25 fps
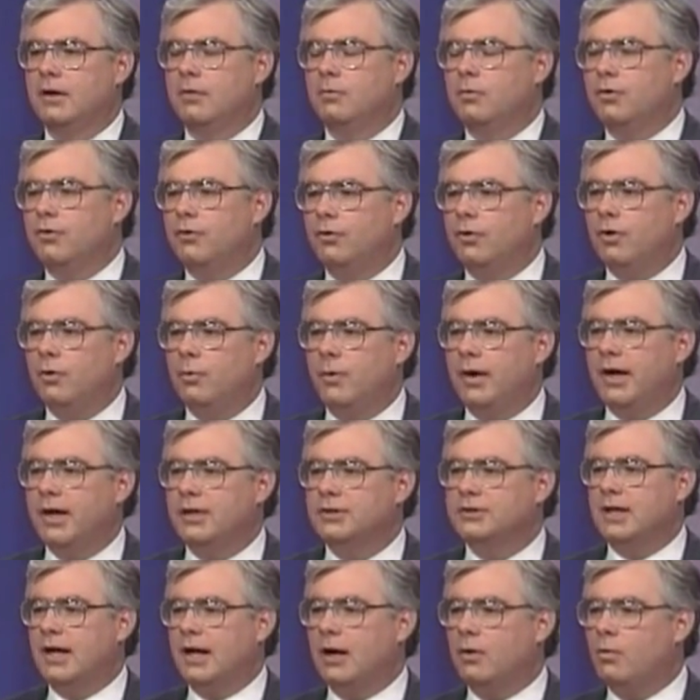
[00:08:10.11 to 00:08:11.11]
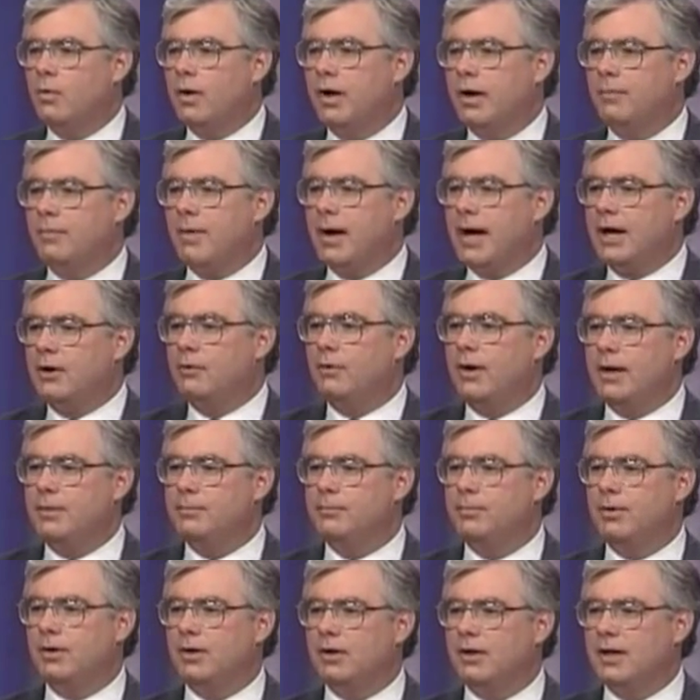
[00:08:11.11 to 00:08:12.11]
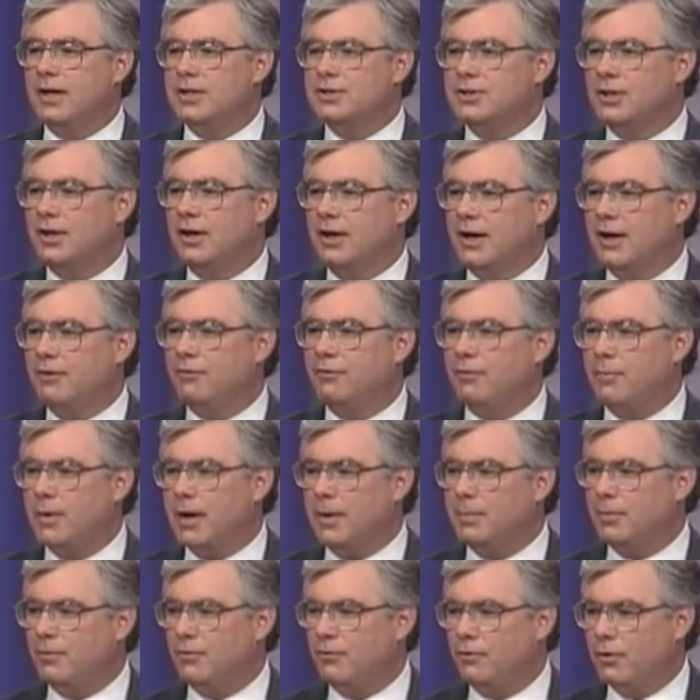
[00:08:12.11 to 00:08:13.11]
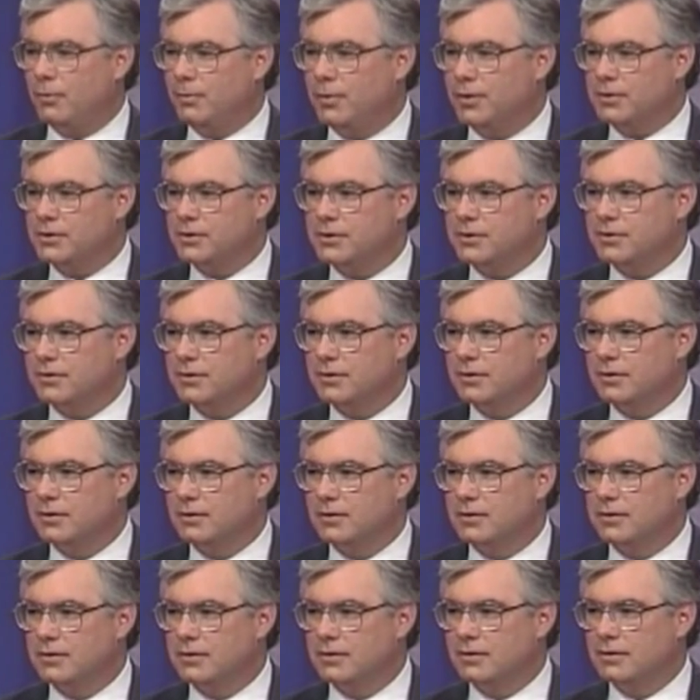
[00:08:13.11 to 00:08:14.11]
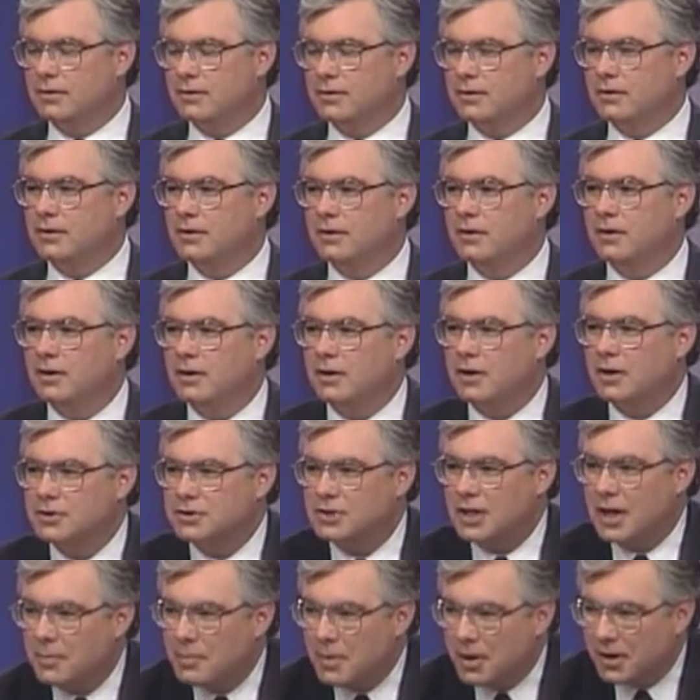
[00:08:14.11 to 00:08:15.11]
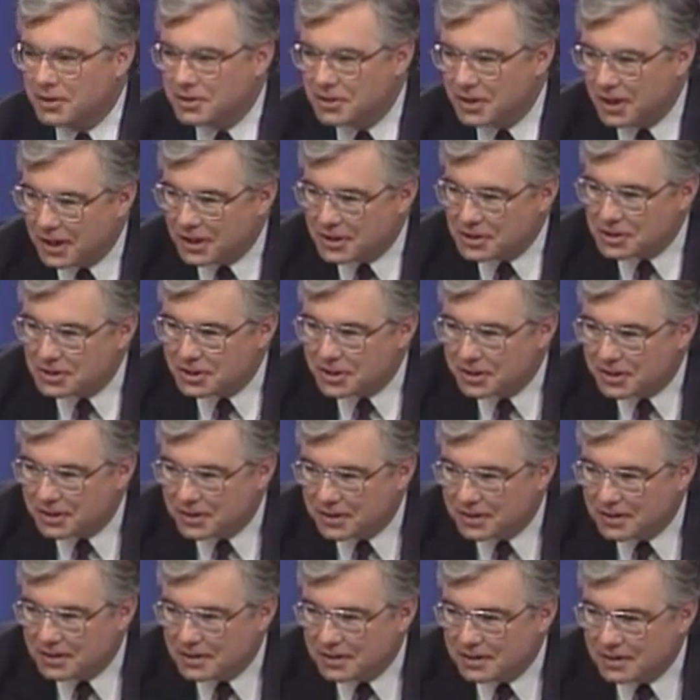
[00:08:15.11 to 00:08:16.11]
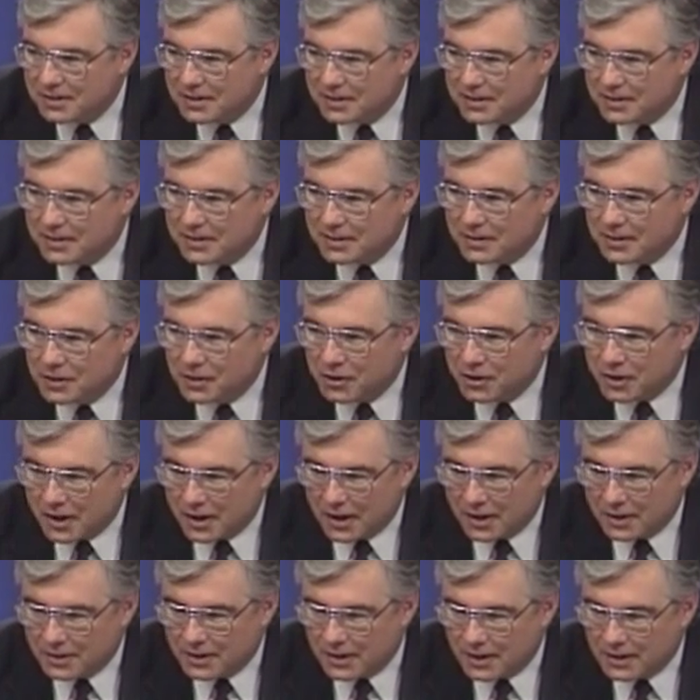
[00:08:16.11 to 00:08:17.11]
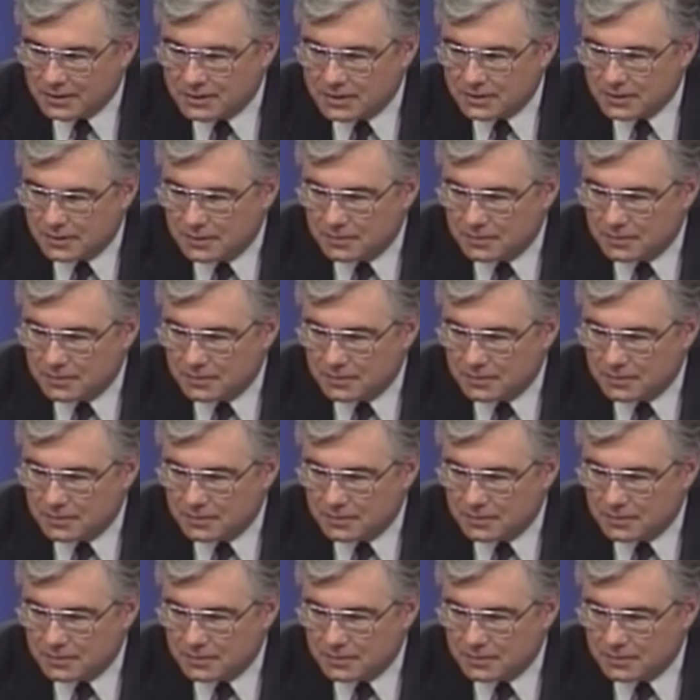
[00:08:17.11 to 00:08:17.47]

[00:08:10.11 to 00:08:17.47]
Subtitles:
We'll throw it away because I don't want in my grade book less than an A for my performance. Because I'm on test. You're not on test.